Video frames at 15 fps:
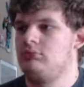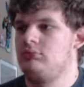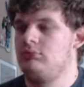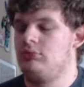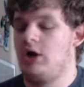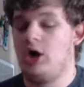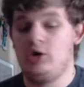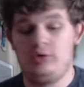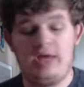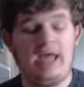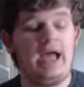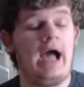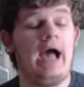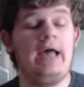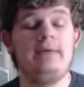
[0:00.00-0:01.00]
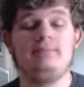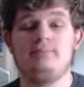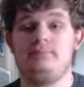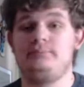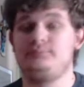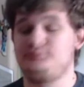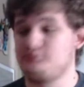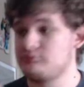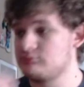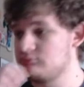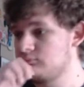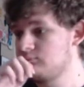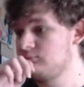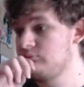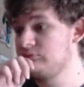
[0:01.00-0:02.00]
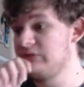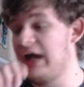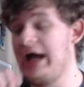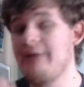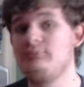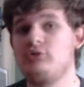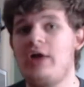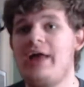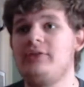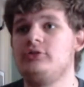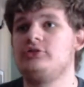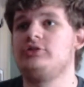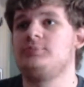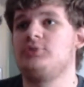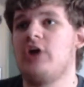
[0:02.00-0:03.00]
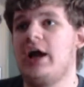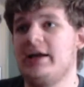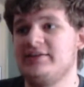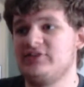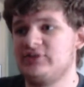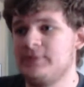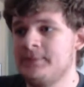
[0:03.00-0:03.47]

Okay, I'm rather surprised.